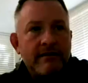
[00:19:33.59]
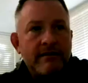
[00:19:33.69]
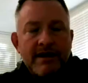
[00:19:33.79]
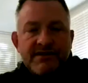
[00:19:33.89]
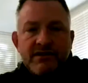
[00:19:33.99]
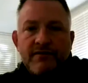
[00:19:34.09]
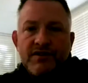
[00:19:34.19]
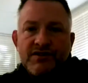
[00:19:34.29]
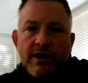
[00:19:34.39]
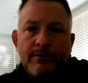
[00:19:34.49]
and myself
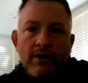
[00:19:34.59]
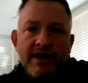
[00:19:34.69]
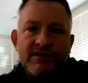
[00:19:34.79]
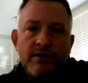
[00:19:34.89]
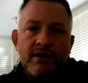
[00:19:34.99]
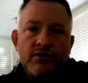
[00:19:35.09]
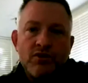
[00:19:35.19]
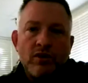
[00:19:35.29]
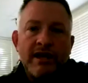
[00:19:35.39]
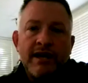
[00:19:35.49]
or the skipper will get to it here
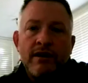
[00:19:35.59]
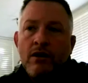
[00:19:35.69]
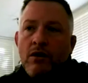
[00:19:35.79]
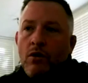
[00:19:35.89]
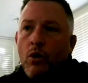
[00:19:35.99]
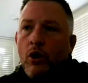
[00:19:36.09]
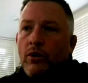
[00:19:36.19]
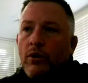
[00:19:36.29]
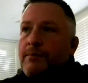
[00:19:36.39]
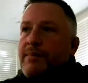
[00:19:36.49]
shortly, or we'll
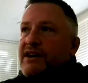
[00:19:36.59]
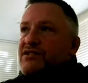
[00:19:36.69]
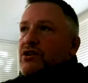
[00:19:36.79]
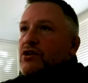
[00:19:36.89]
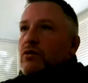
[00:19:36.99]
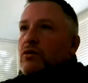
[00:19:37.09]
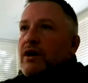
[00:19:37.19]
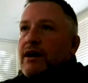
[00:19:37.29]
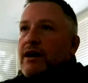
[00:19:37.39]
get back to you.